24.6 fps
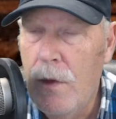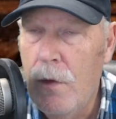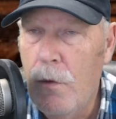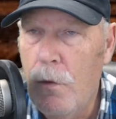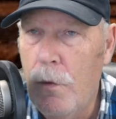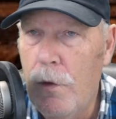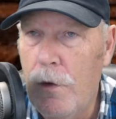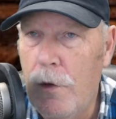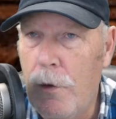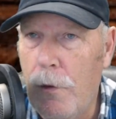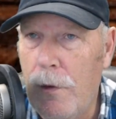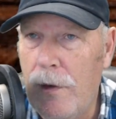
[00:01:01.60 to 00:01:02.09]
We're
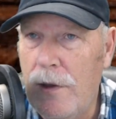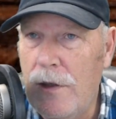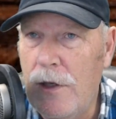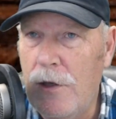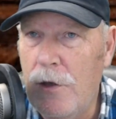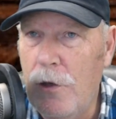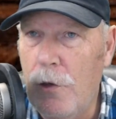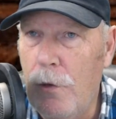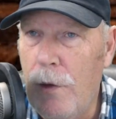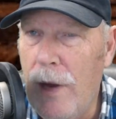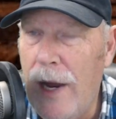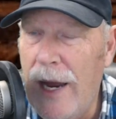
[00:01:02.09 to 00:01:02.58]
going to
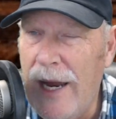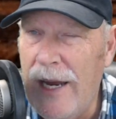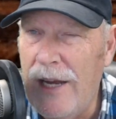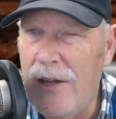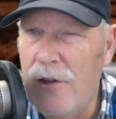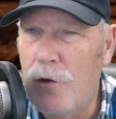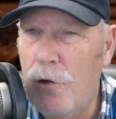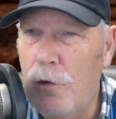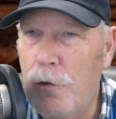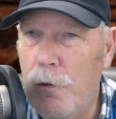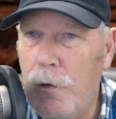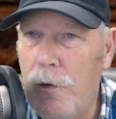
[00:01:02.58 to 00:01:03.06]
do
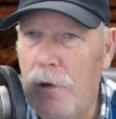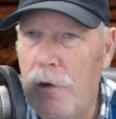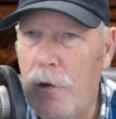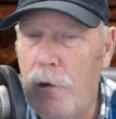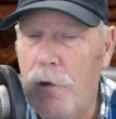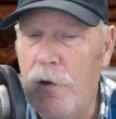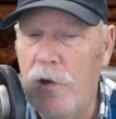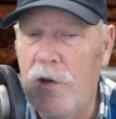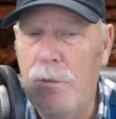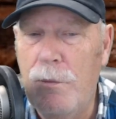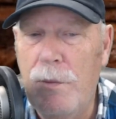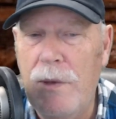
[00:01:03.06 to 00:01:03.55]
extra
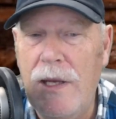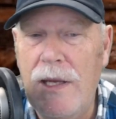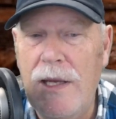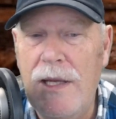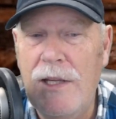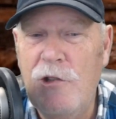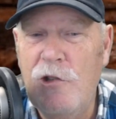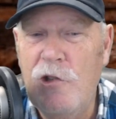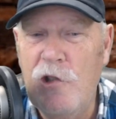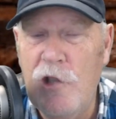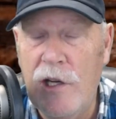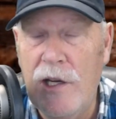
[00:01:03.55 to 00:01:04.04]
crispy
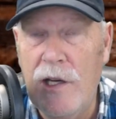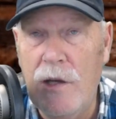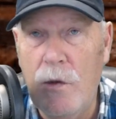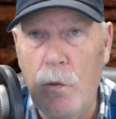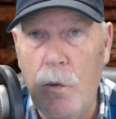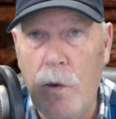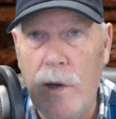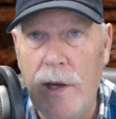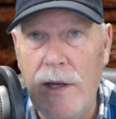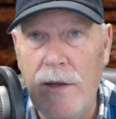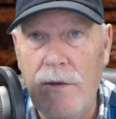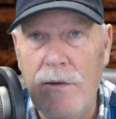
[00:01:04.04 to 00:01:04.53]
chicken
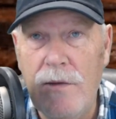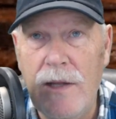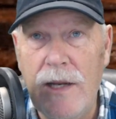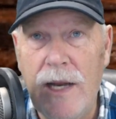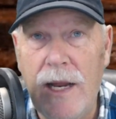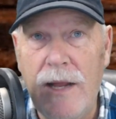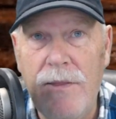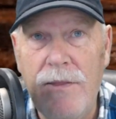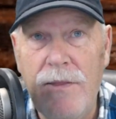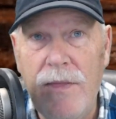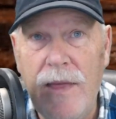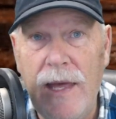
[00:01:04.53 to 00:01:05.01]
wings, and I
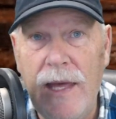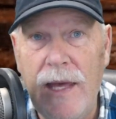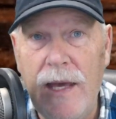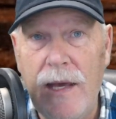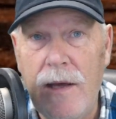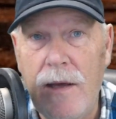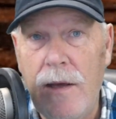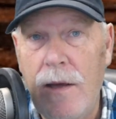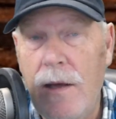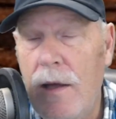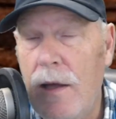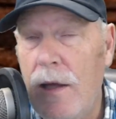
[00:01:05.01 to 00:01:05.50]
think
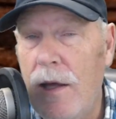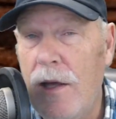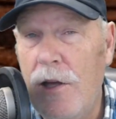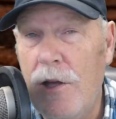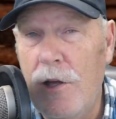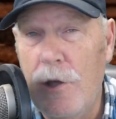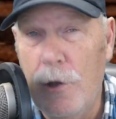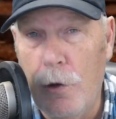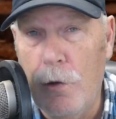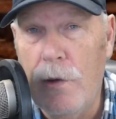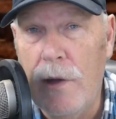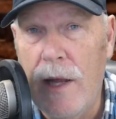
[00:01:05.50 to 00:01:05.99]

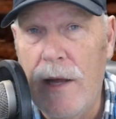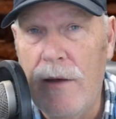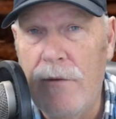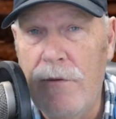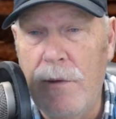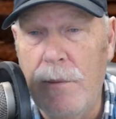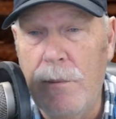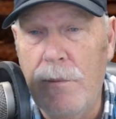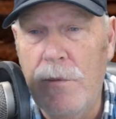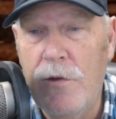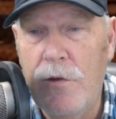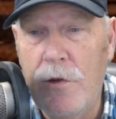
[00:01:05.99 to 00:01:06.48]
you'll love
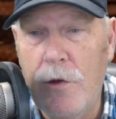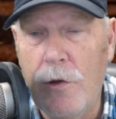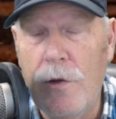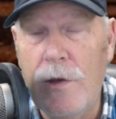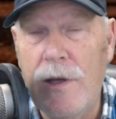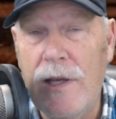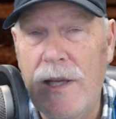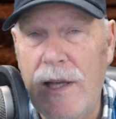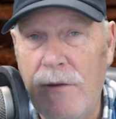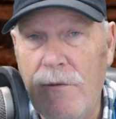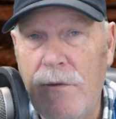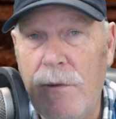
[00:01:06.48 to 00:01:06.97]
them, so
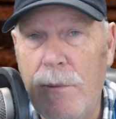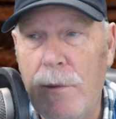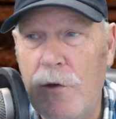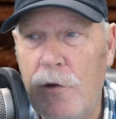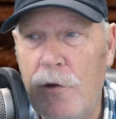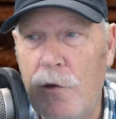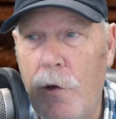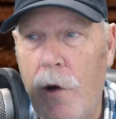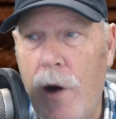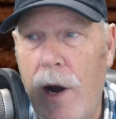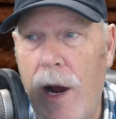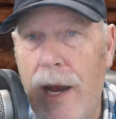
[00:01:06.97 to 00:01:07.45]
give them a
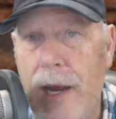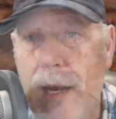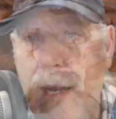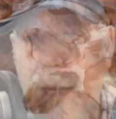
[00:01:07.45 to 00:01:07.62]
try.